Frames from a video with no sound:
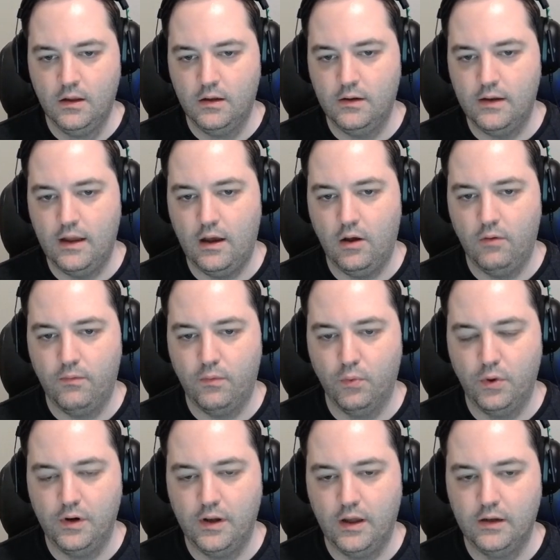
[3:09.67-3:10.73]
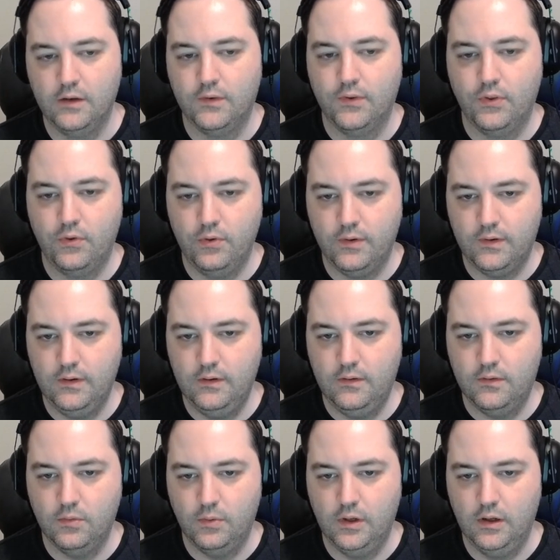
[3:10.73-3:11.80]
Now 4 and 9 is 13,
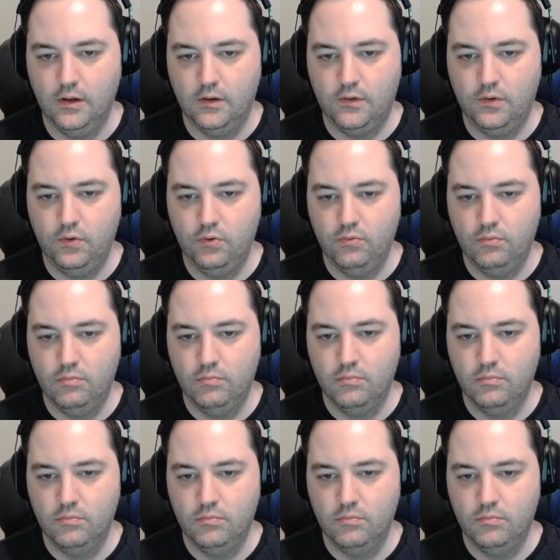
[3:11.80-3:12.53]
so we need a 2.